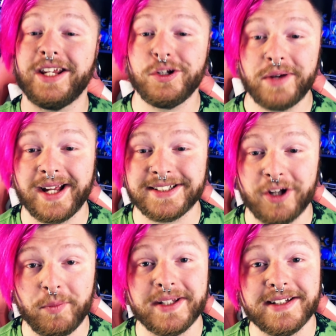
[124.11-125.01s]
You guys
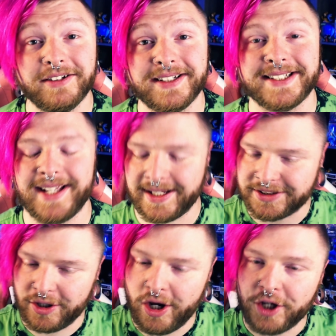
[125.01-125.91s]
know me, Dyllon
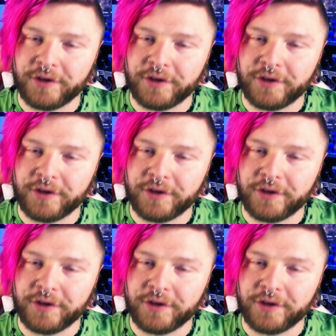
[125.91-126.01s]
Disaster,